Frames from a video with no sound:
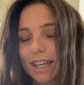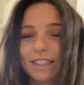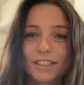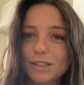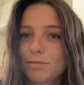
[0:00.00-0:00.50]

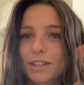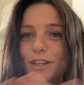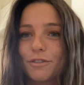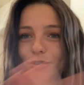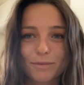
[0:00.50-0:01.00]
That's super
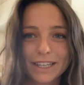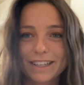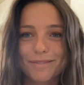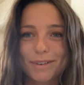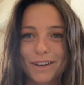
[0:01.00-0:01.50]
new for
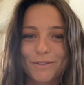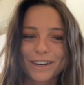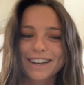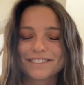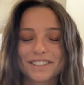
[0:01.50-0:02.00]
me, putting
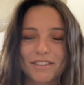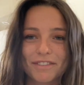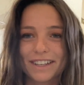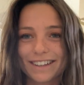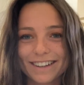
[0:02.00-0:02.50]
workout stuff
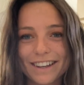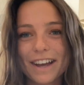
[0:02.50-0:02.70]
in.